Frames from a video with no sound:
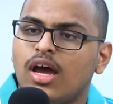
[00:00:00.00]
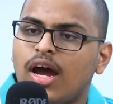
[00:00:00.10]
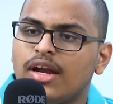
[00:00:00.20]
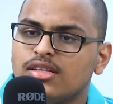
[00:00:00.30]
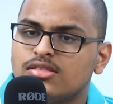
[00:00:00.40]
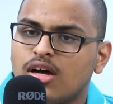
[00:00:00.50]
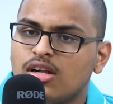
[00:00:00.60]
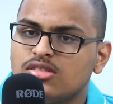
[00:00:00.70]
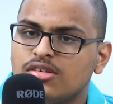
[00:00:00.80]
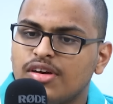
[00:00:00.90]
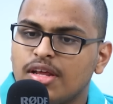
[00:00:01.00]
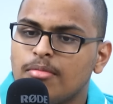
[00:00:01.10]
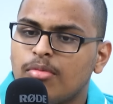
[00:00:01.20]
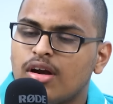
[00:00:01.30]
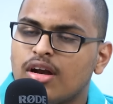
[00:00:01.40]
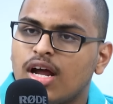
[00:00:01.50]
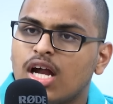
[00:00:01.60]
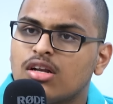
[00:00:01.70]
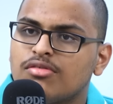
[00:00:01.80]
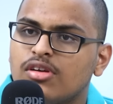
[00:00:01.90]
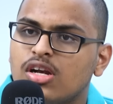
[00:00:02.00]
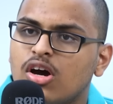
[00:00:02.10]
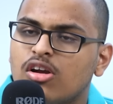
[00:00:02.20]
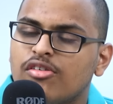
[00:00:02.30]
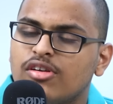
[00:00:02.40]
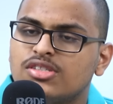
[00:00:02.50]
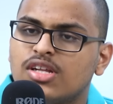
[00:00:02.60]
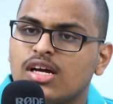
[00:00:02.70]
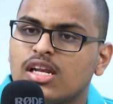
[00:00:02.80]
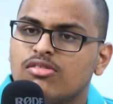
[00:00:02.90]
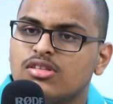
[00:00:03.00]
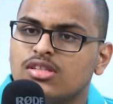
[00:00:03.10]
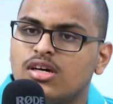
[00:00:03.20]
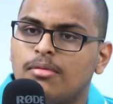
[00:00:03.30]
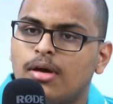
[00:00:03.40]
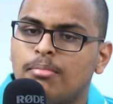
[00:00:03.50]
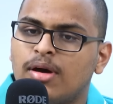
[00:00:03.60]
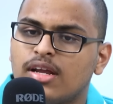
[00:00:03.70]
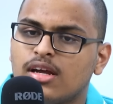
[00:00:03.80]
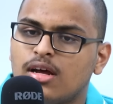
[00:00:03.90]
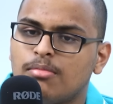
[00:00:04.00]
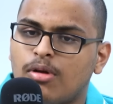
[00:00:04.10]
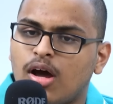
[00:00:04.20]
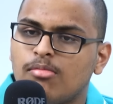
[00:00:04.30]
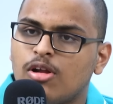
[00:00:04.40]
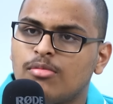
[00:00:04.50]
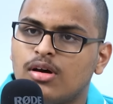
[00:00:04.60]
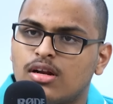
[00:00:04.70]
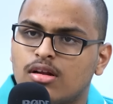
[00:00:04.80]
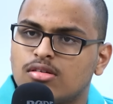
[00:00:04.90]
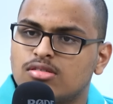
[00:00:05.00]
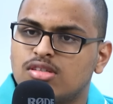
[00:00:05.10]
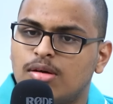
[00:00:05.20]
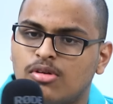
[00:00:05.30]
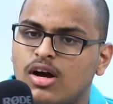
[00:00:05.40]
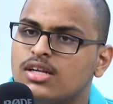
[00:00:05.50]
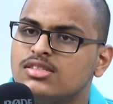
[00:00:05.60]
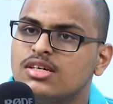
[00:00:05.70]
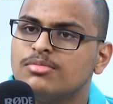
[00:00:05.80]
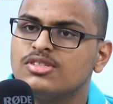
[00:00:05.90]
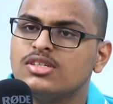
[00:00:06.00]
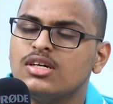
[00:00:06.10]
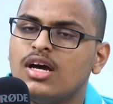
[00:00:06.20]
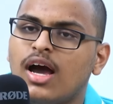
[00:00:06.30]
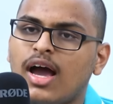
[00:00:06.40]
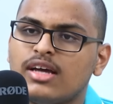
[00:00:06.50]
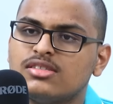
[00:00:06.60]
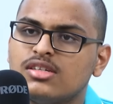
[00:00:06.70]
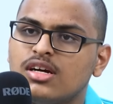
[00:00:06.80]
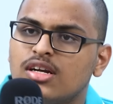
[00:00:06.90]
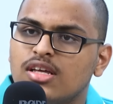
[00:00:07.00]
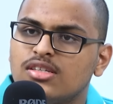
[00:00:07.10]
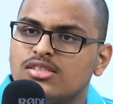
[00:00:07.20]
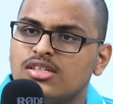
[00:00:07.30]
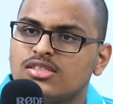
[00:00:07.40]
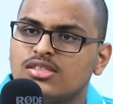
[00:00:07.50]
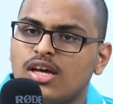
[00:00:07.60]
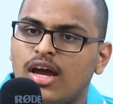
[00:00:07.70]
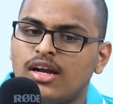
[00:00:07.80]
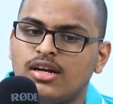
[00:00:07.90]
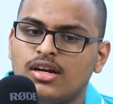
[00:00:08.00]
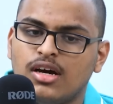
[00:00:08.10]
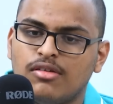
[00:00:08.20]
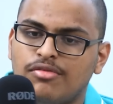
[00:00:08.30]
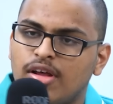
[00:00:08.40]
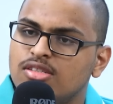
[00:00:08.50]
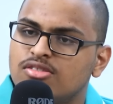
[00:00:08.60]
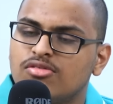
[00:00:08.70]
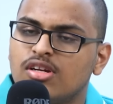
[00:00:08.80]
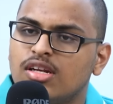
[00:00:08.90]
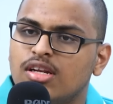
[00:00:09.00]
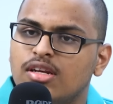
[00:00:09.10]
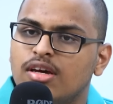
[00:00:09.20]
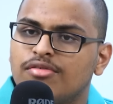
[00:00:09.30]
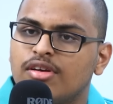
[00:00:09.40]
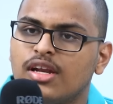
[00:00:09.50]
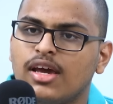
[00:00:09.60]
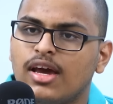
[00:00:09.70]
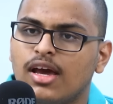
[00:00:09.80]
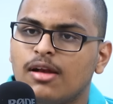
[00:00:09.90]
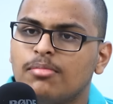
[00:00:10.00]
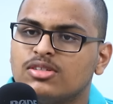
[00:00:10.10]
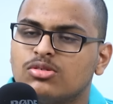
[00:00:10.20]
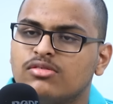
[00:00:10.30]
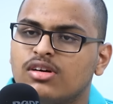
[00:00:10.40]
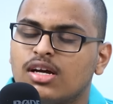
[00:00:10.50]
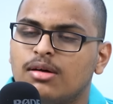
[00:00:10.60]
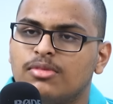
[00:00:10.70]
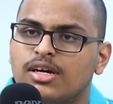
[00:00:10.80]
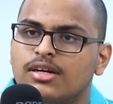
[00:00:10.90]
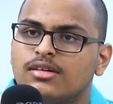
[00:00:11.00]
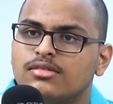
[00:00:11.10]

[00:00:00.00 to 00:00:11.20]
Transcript: And it's also very important not to feel down when you're struggling with a particular problem or some concepts. Asking our teachers and friends will definitely help us overcome that.